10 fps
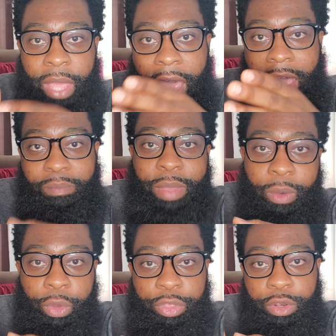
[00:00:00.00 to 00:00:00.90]
I had
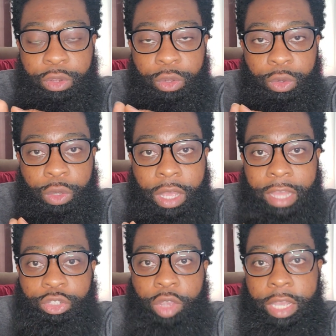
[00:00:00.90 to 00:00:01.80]
met with a new
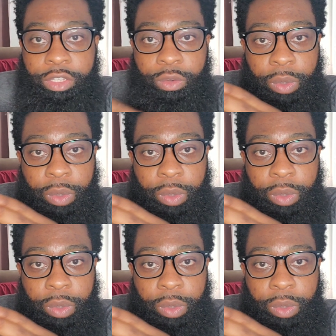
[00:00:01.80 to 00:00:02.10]
contractor.